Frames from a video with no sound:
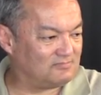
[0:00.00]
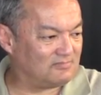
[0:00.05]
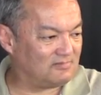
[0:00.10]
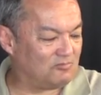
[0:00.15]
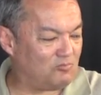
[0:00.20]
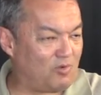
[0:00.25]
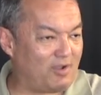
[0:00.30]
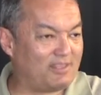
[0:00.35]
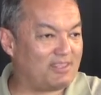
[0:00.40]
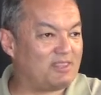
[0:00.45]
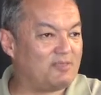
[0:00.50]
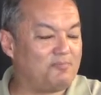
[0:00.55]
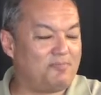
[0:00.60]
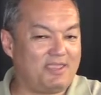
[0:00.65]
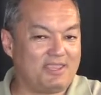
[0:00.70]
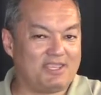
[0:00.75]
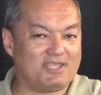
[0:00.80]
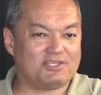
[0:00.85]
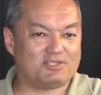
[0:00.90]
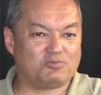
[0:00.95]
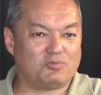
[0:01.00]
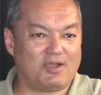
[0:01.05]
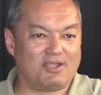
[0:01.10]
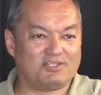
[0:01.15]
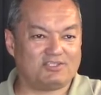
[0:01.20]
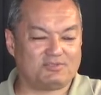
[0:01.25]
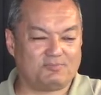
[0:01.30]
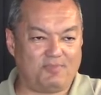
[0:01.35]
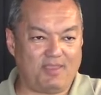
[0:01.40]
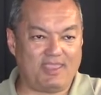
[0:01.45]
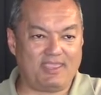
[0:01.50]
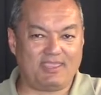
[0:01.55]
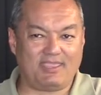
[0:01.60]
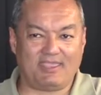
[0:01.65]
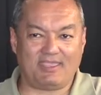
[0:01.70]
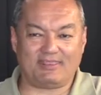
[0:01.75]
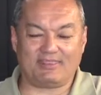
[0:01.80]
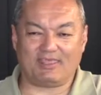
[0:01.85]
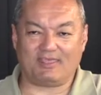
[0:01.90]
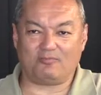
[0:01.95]
One of the biggest ones
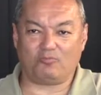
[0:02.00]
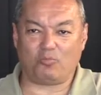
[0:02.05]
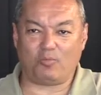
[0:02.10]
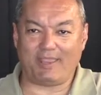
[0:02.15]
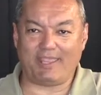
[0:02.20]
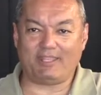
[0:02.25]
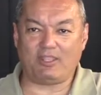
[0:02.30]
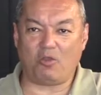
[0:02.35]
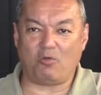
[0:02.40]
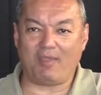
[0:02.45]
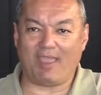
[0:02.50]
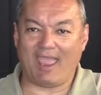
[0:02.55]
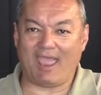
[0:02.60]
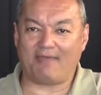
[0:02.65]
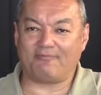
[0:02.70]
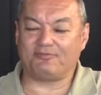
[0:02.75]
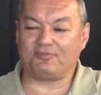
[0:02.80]
being that we don't have